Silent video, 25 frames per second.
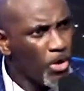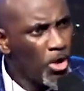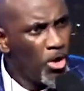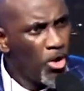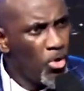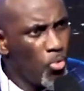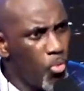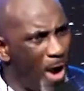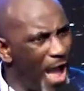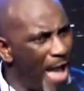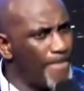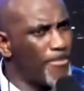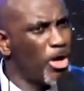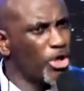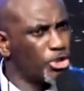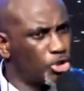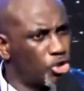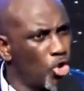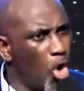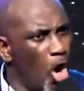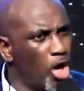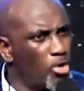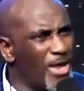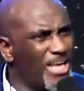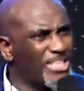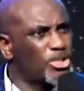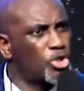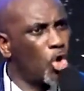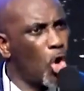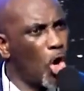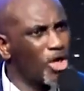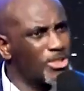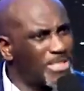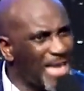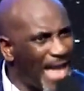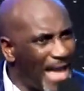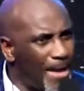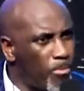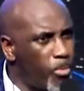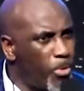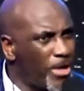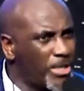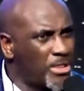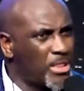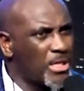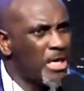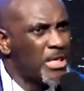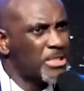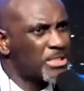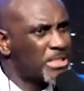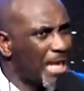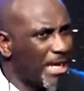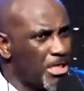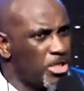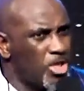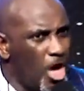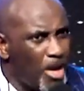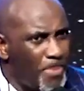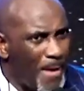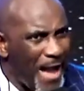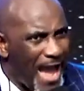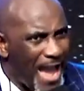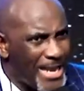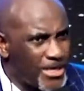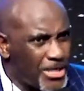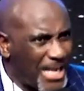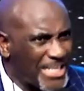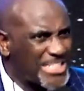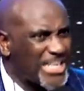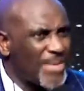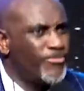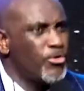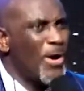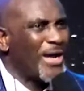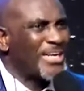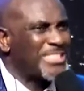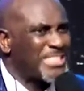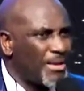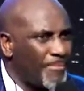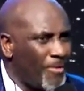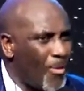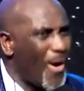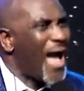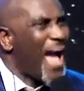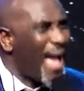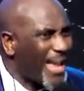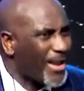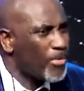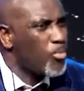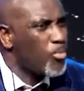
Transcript: than us. How can I be better than you? You went to school, they went to school.